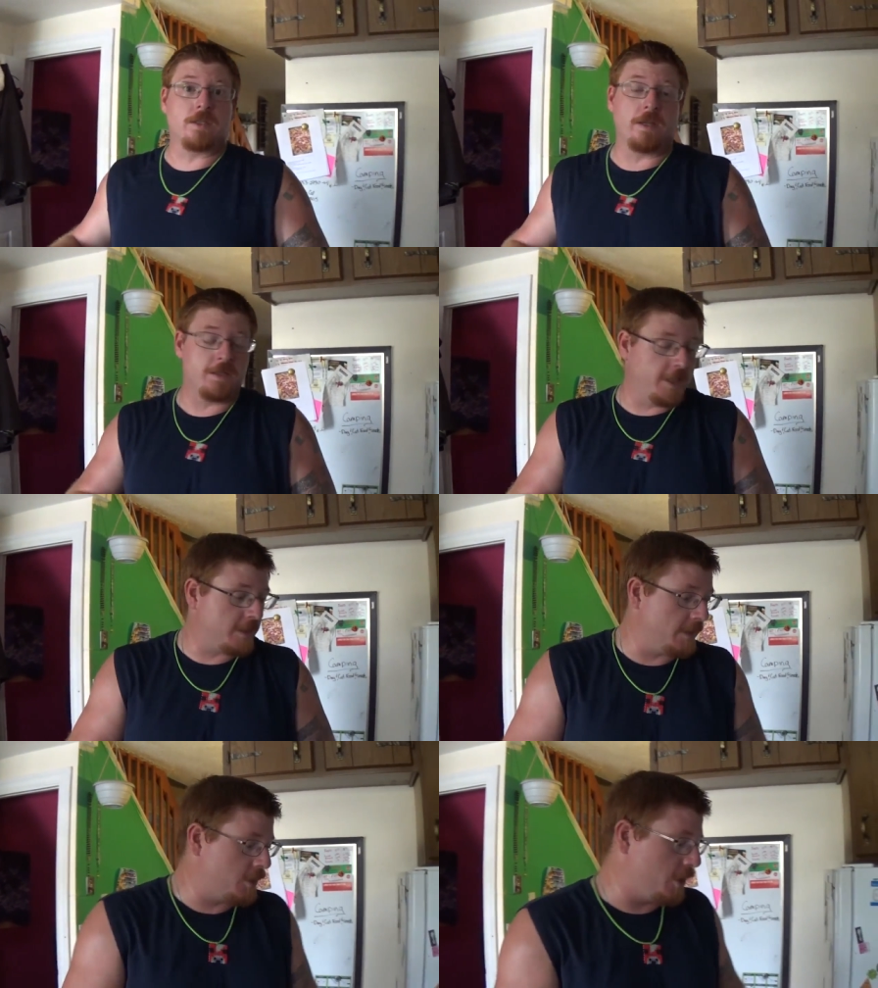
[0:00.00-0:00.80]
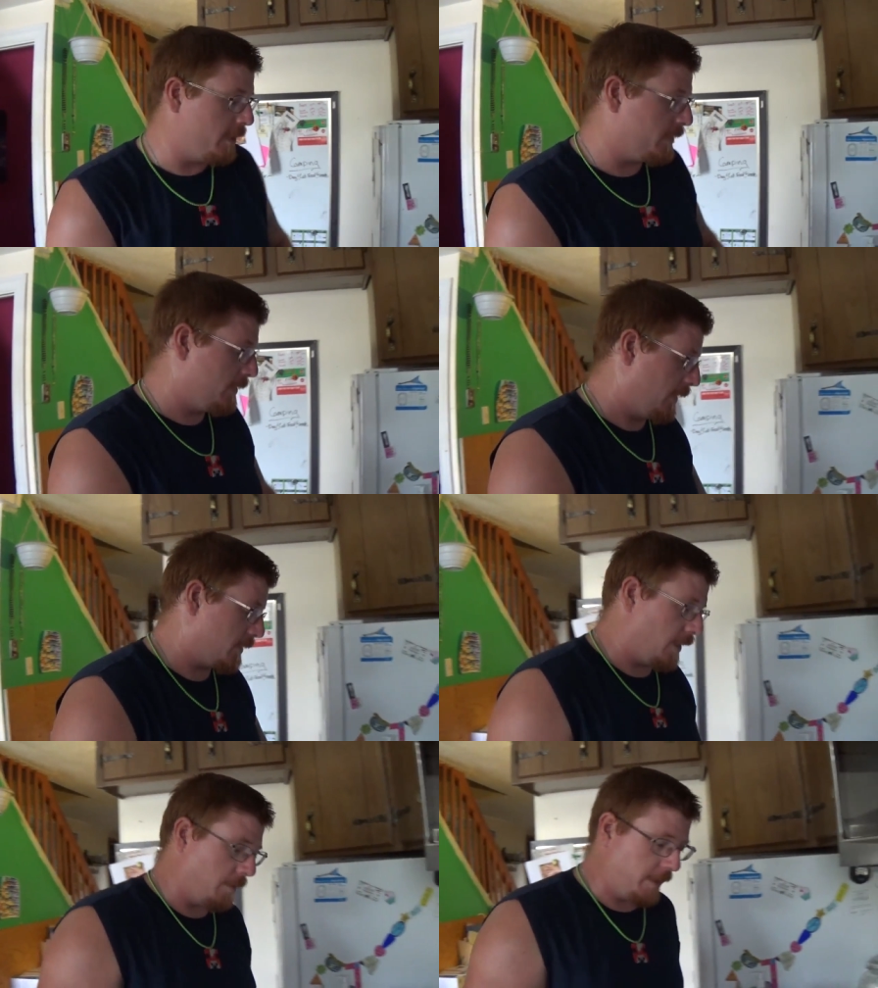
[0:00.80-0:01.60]
the taste of the cheese.
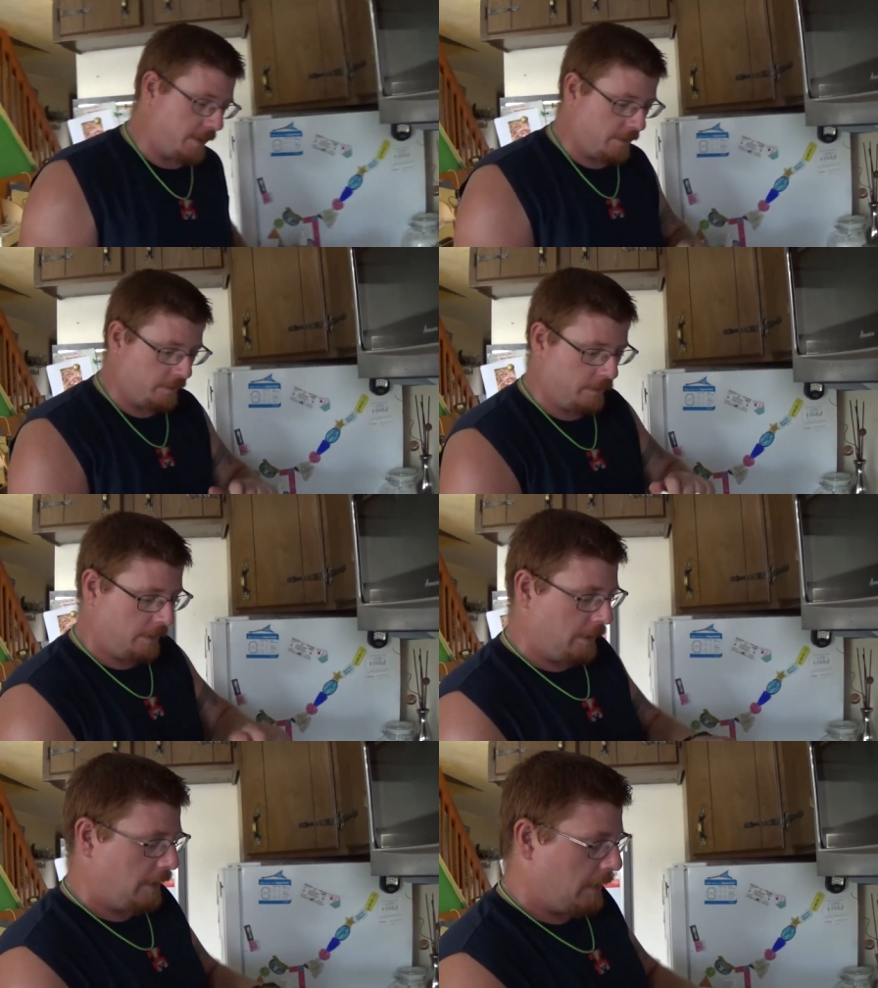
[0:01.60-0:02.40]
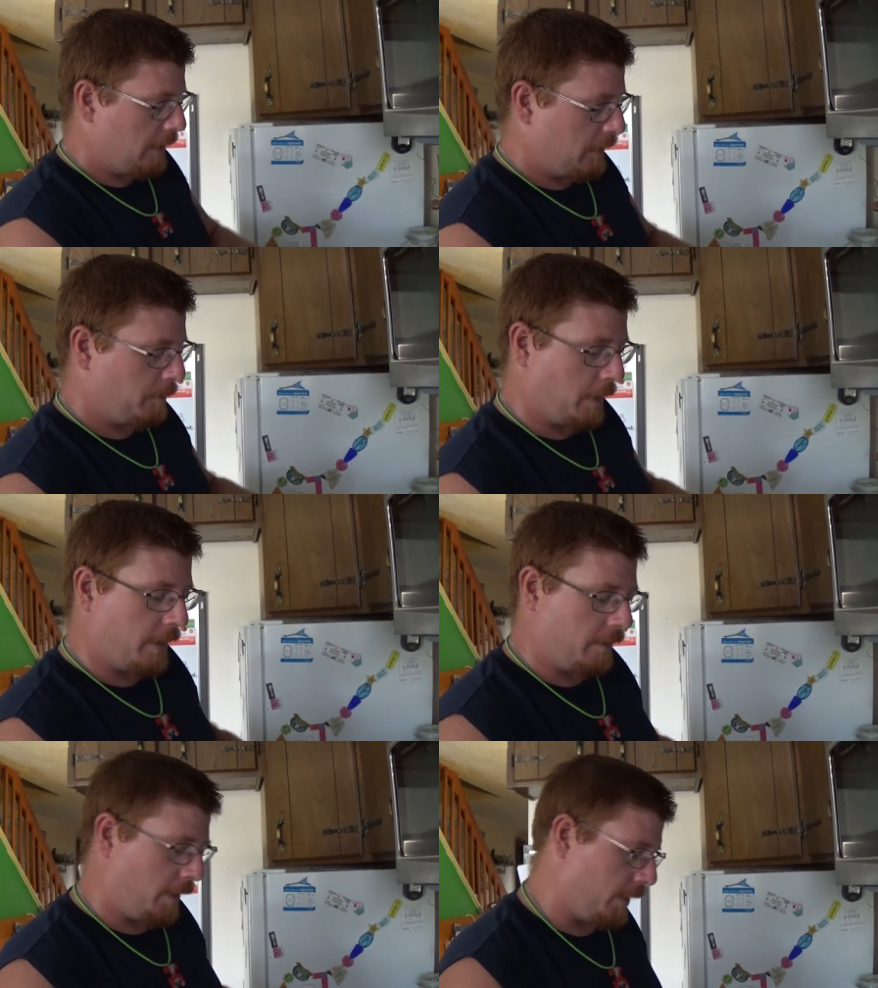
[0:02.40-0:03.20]
That's not a big deal,
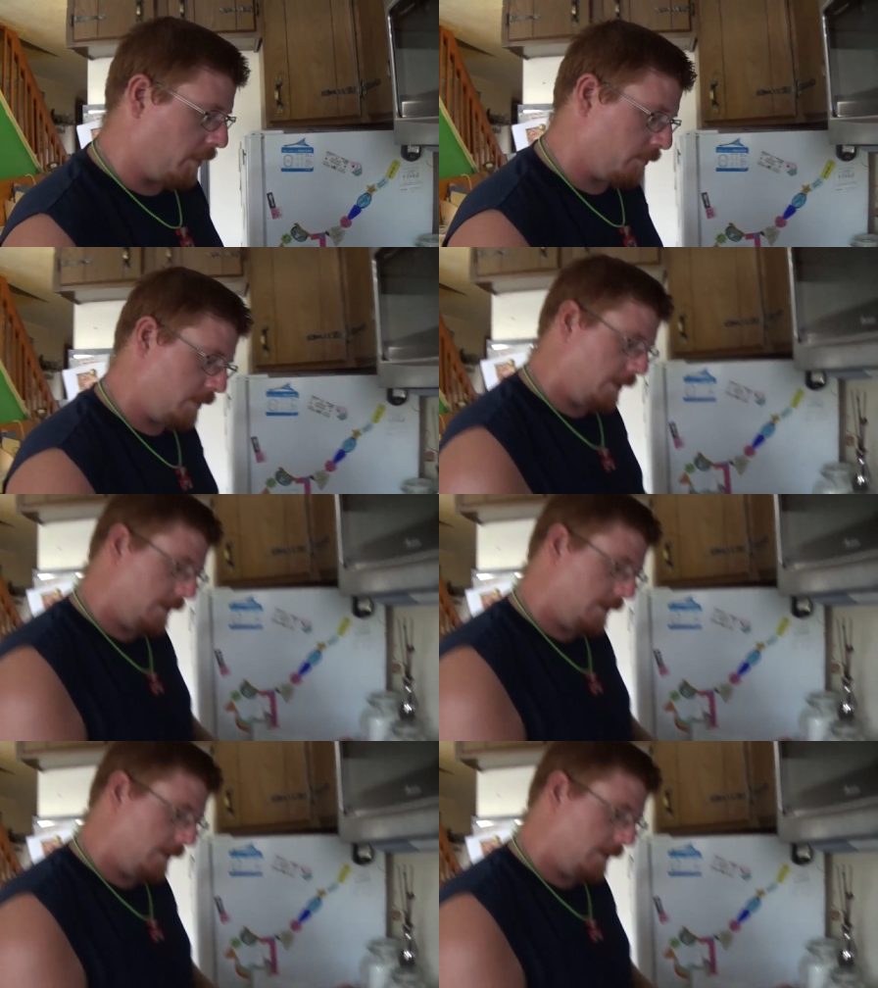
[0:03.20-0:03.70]
but I don't.